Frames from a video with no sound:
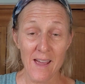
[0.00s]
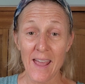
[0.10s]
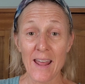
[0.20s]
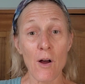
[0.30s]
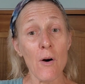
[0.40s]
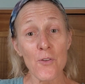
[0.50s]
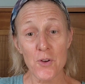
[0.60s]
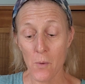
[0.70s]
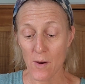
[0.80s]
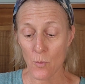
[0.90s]
And
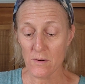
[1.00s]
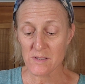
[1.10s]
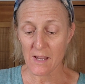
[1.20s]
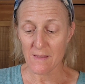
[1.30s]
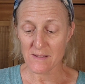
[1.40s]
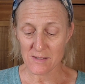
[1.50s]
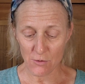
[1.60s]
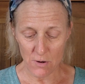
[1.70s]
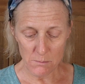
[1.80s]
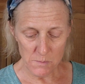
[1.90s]
also, I will say the
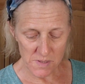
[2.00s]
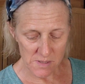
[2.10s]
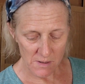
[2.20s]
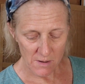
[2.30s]
serums